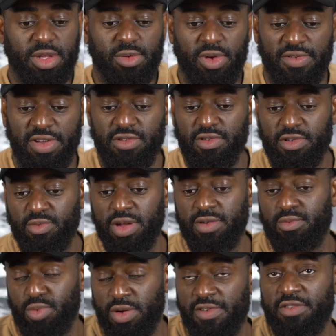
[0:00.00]
We're very we're,
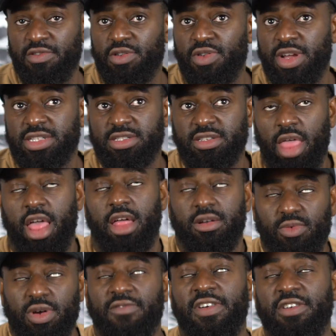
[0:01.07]
we're very quick to, uh,
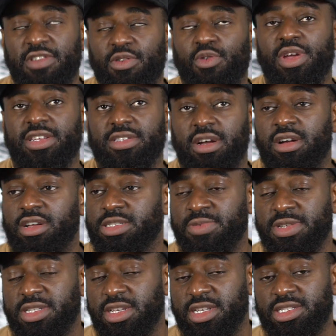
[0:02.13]
we're very quick. To, I can't
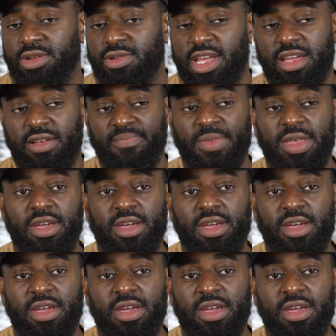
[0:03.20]
speak today. So late.